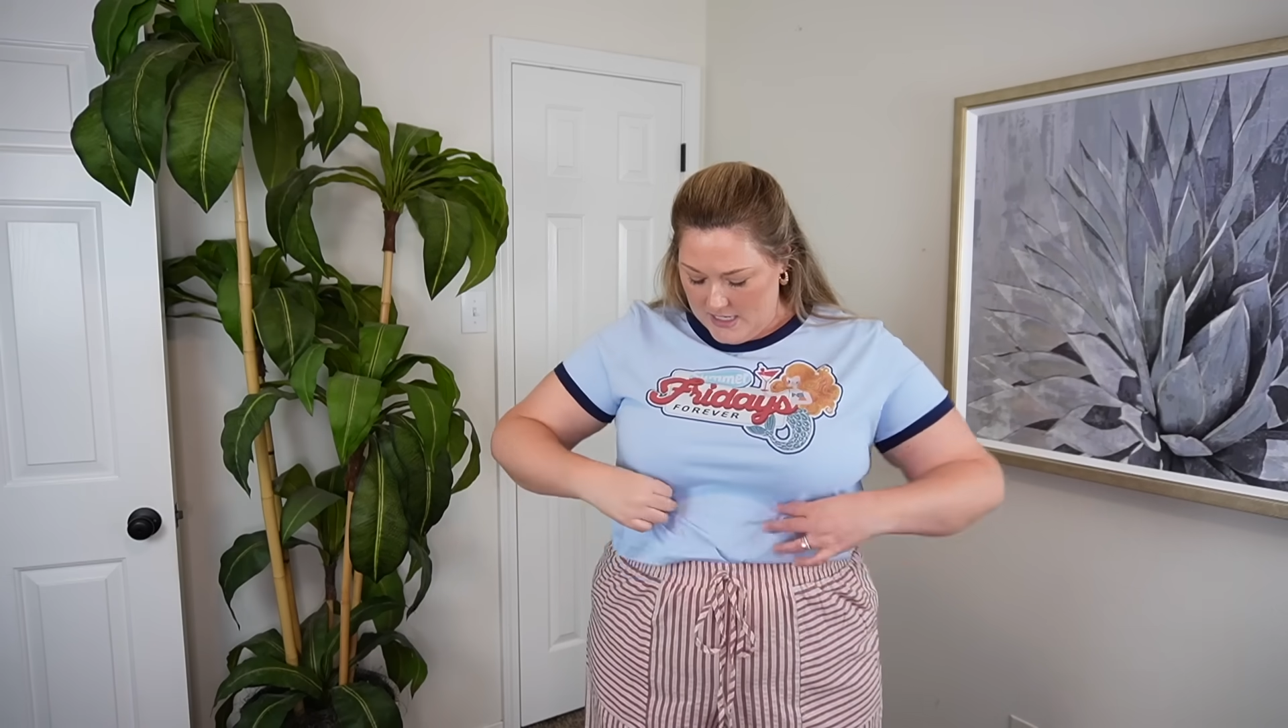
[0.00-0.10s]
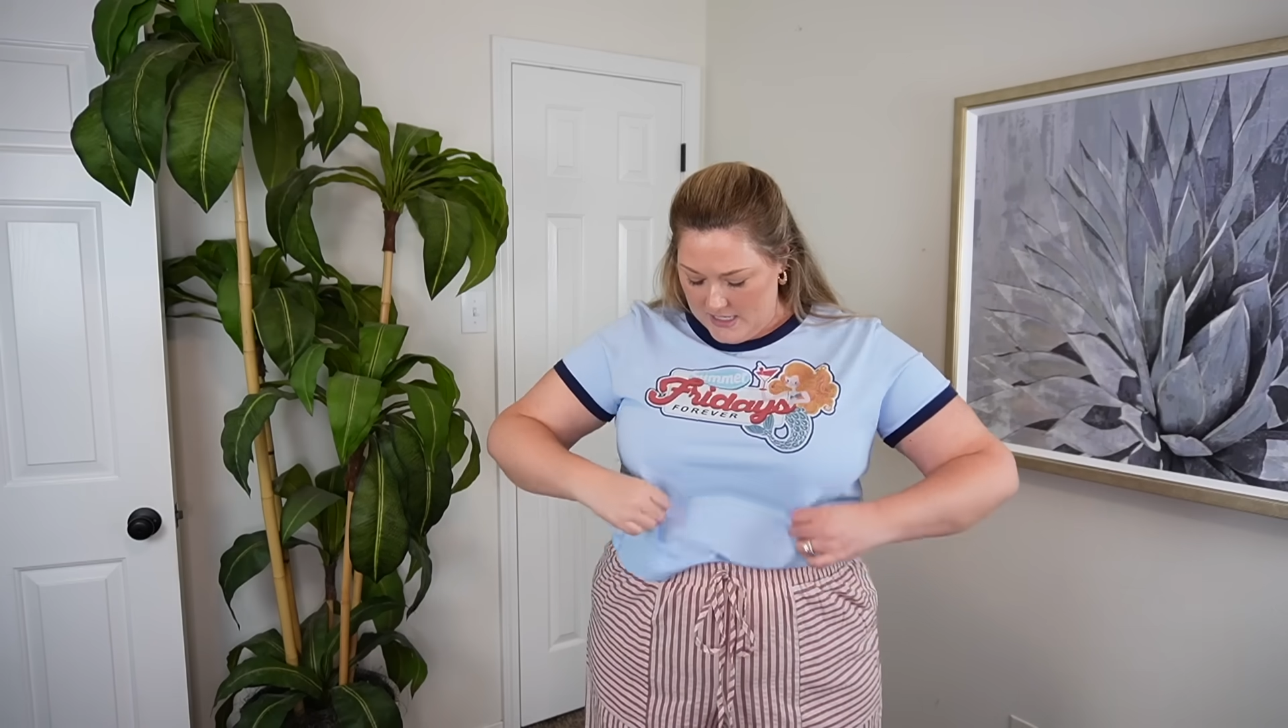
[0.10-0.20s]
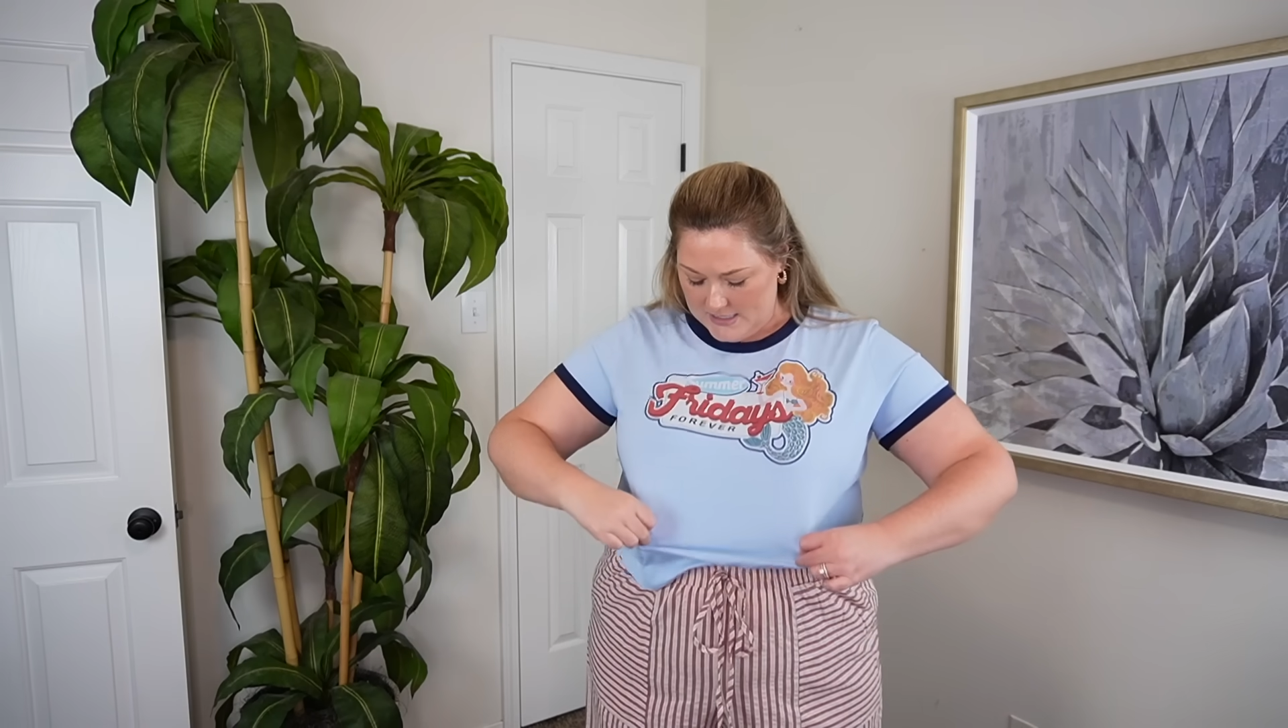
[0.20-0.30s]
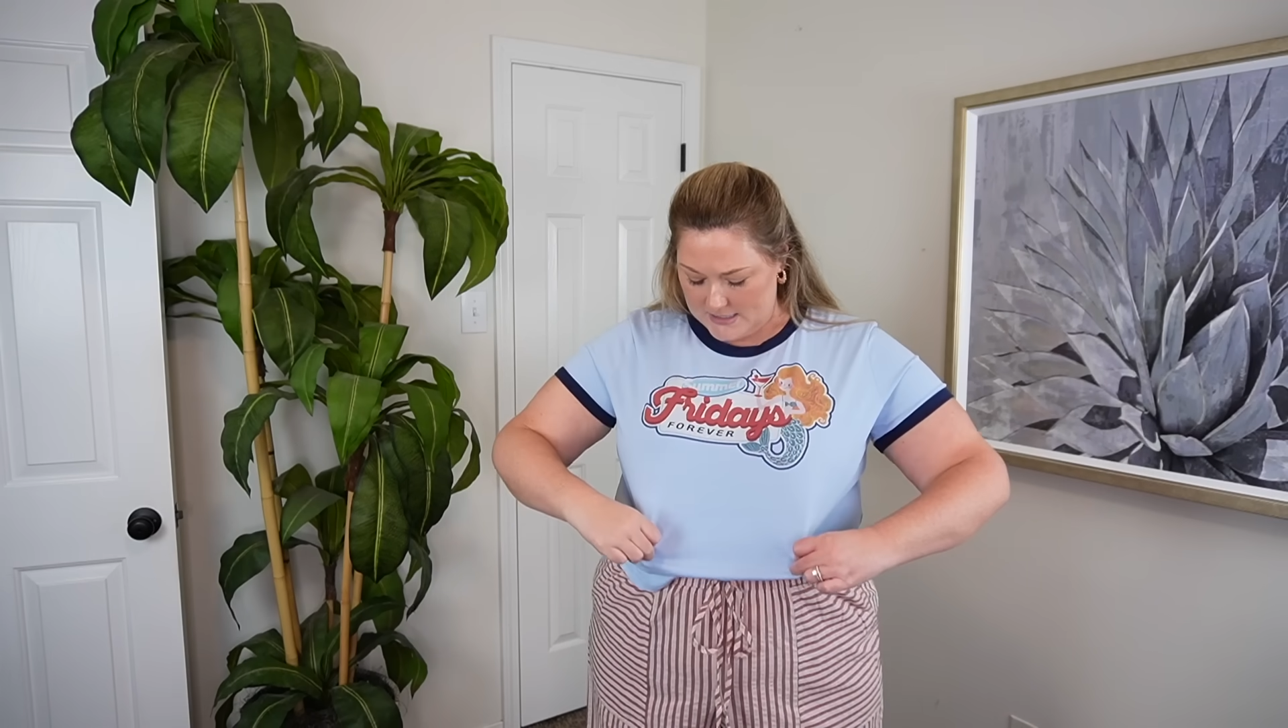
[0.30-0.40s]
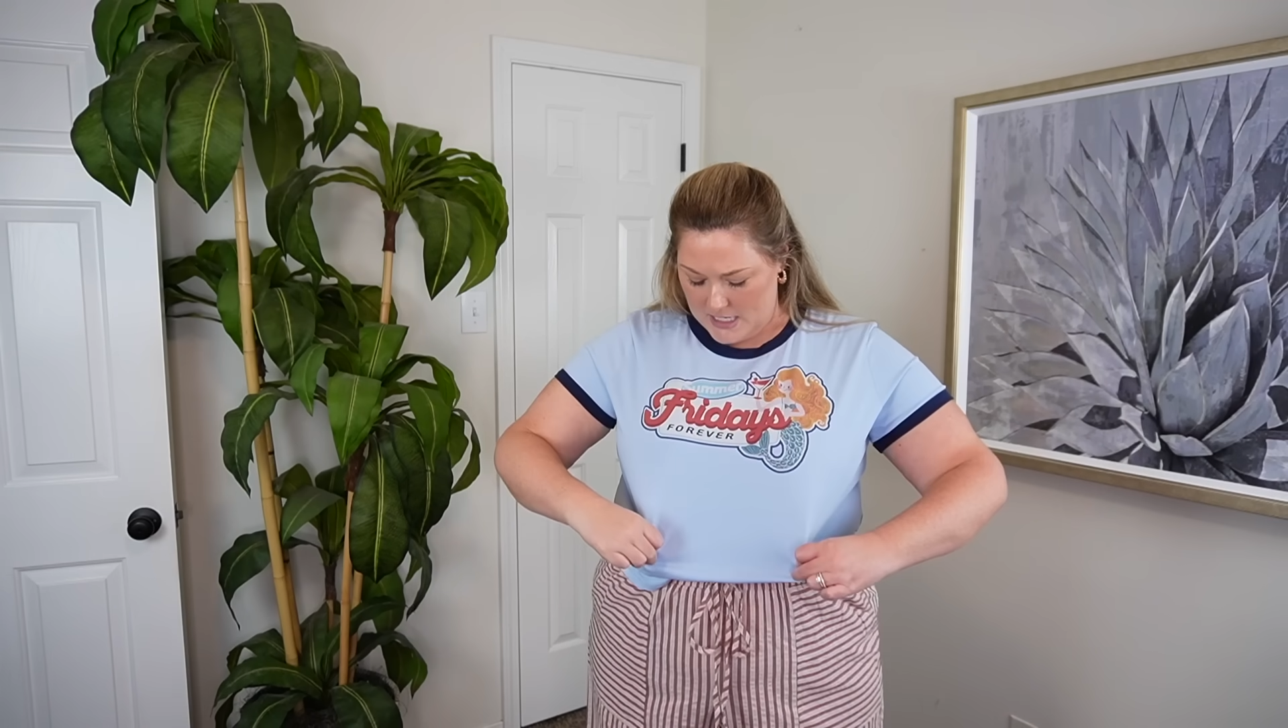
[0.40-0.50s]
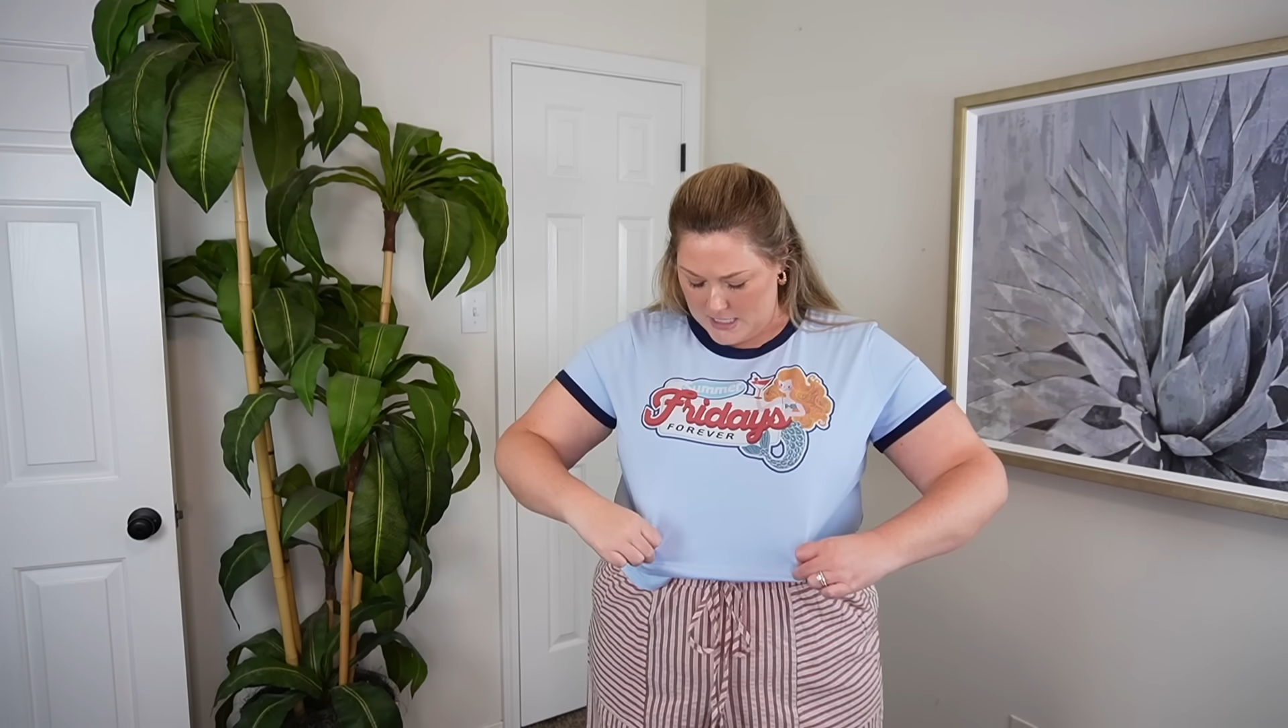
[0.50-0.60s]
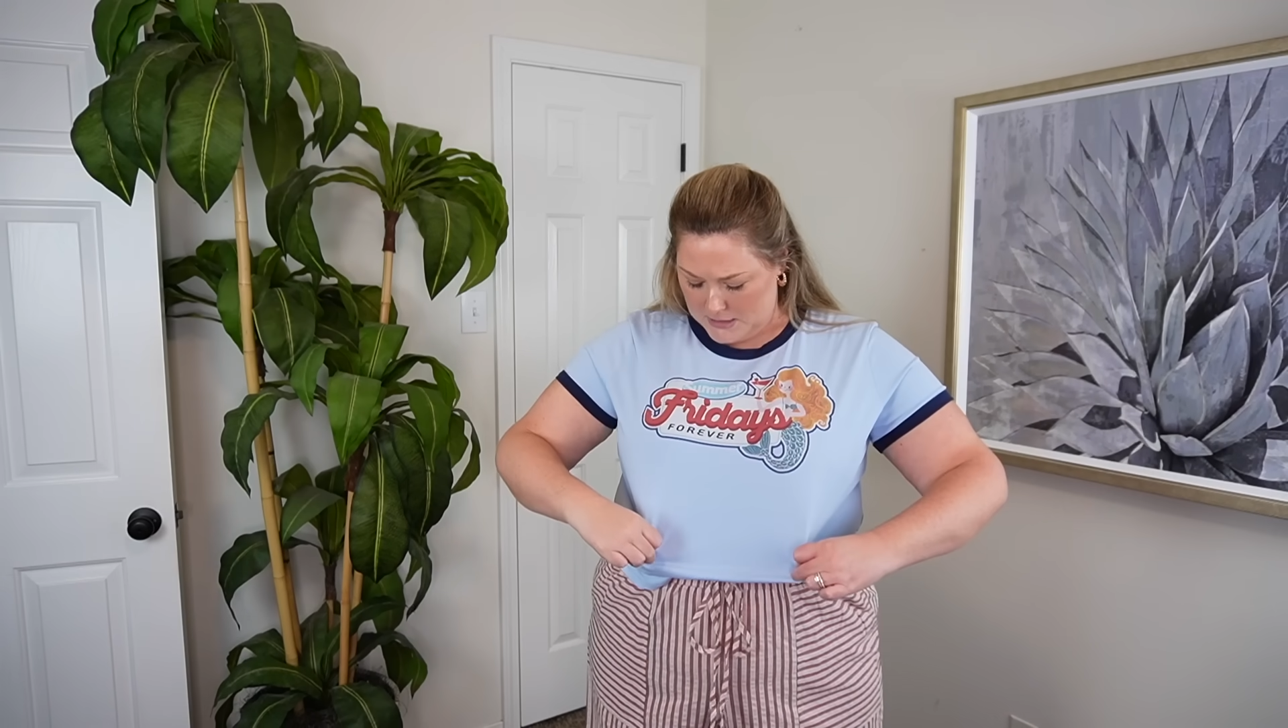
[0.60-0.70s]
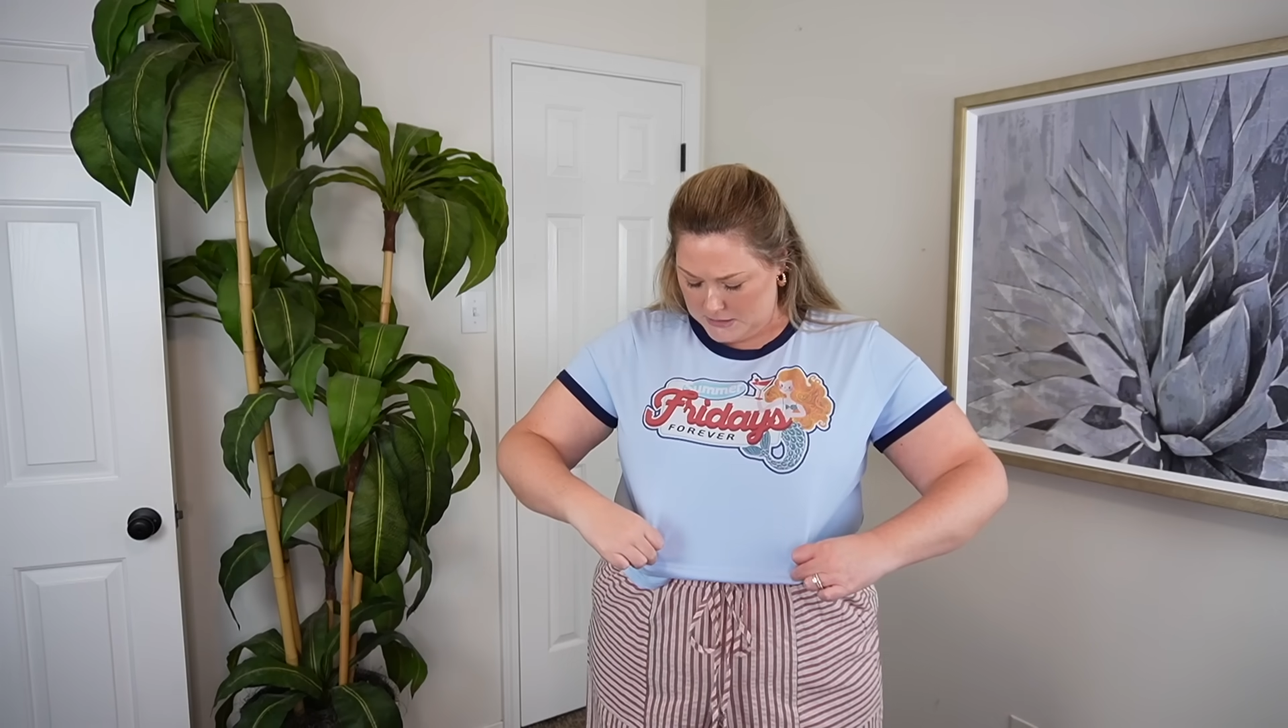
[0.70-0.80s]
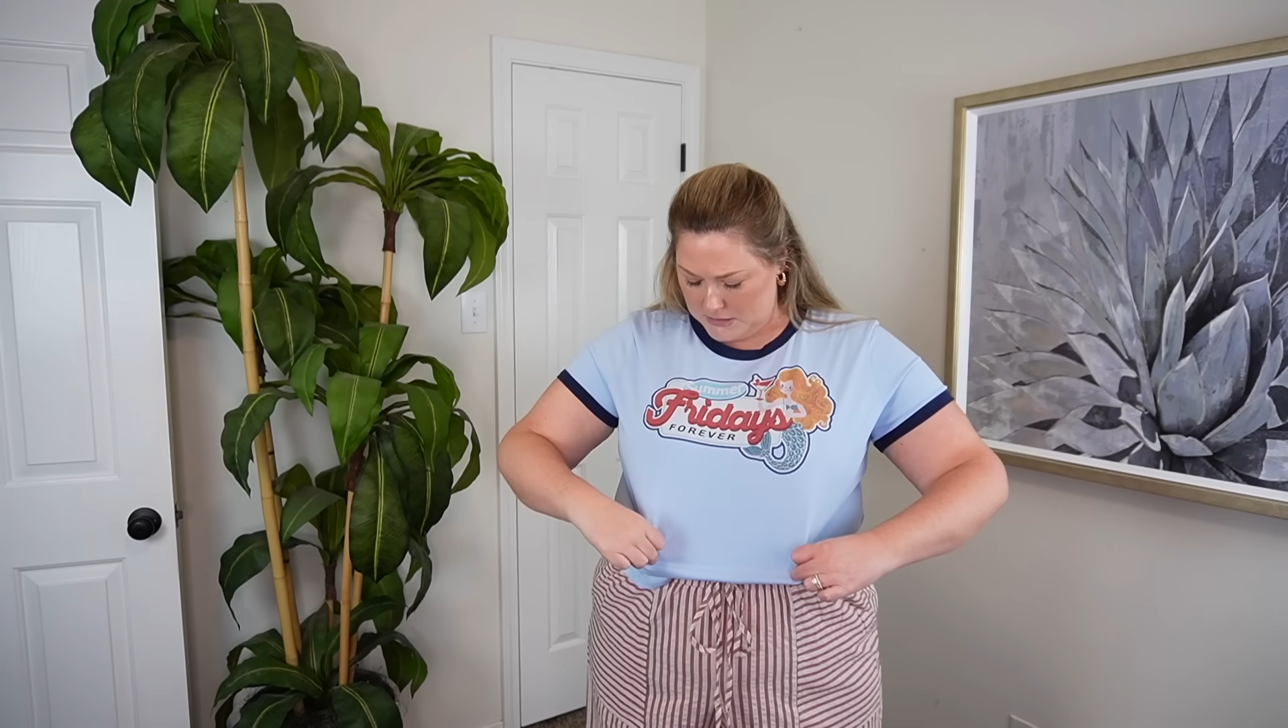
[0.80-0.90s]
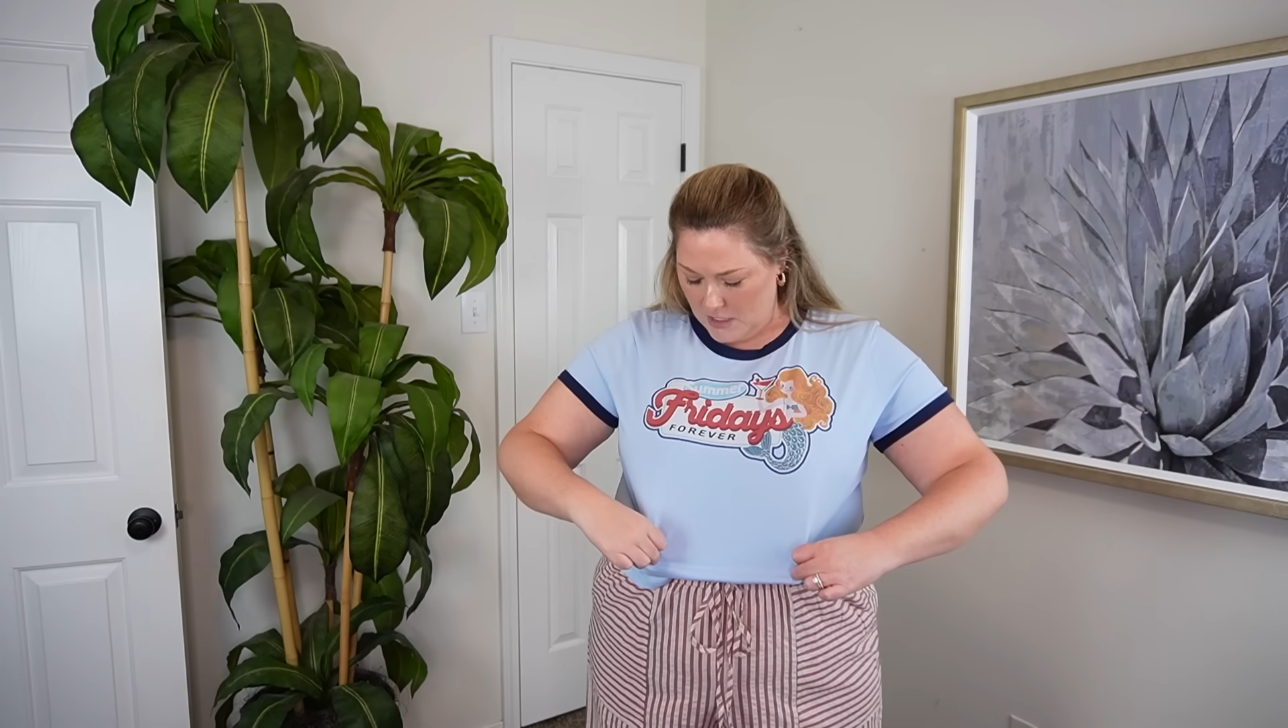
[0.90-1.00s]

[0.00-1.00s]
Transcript: It says